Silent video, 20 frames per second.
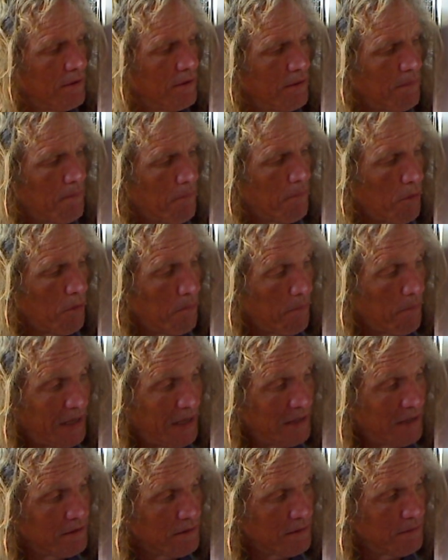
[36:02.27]

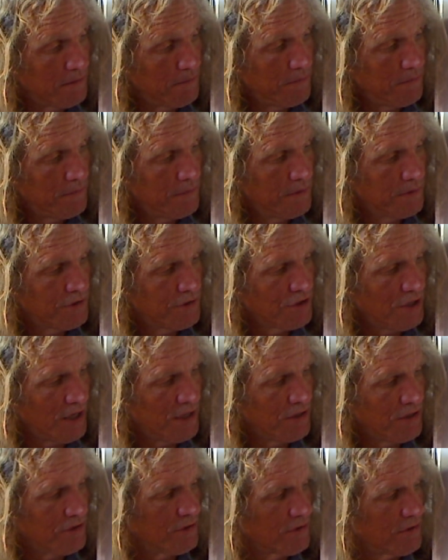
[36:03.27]
momentum
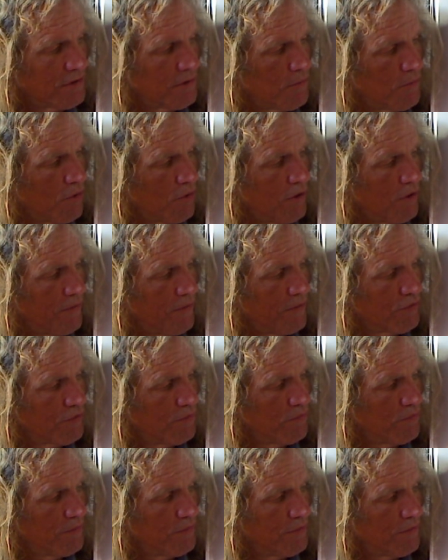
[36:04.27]
changes, the more
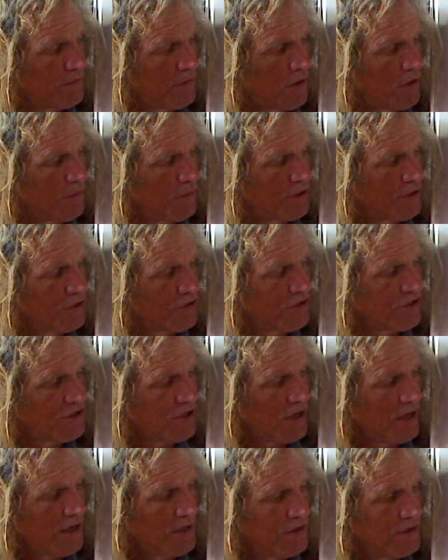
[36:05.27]
the rowers
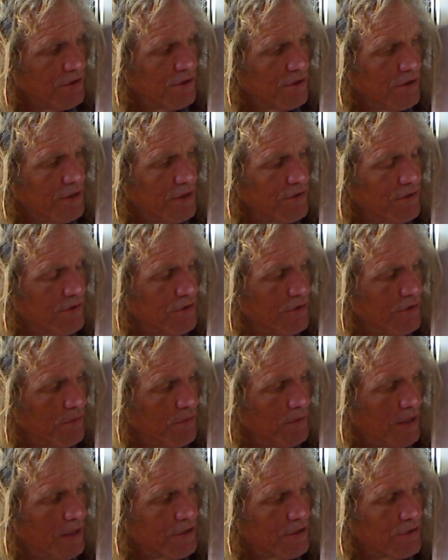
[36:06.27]
change in these
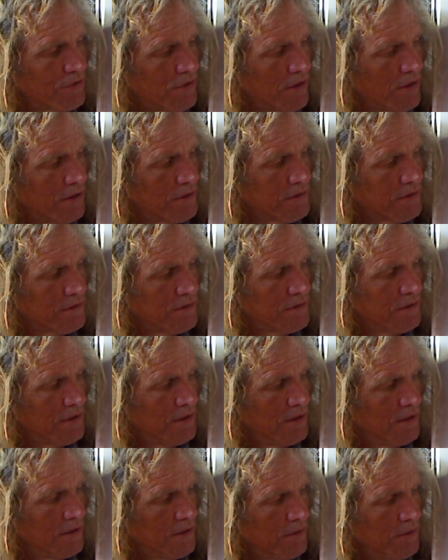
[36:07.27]
two electrons.
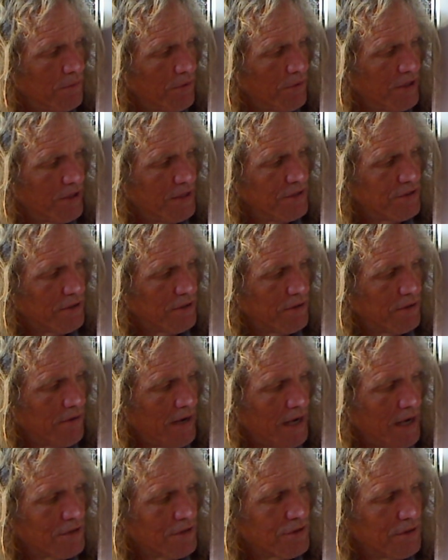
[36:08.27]
With each
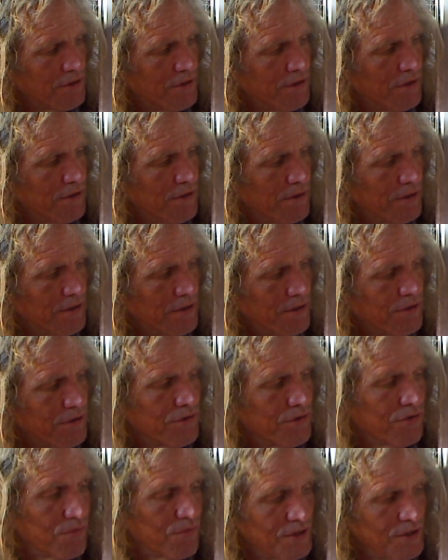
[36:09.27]
interaction, they're
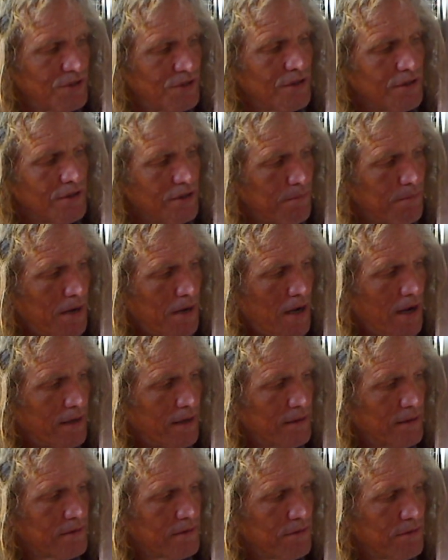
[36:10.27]
switching their
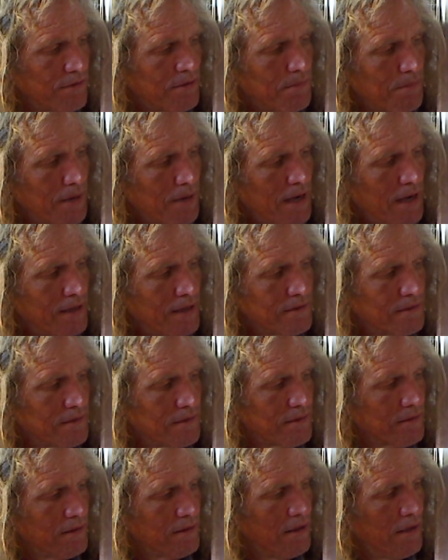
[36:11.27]
bias. So their bias
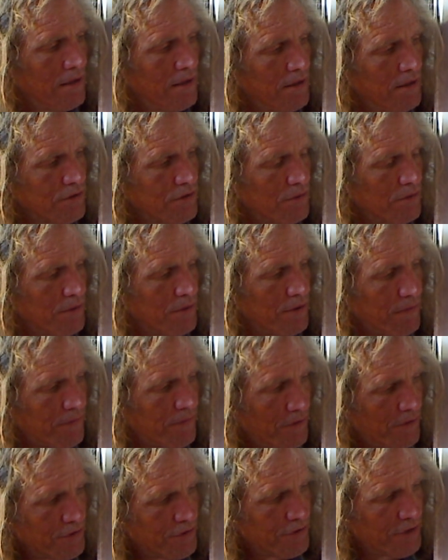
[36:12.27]
is, so when the
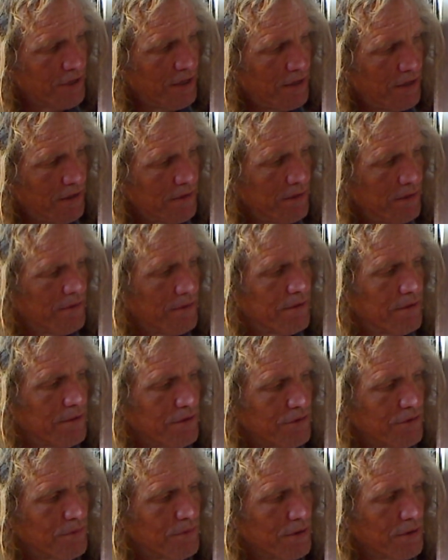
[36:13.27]
first hit,
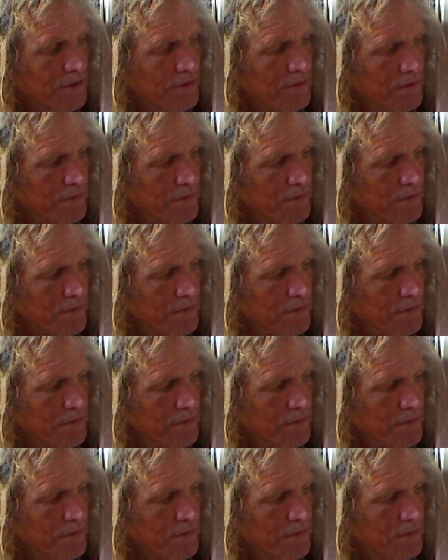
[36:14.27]
this one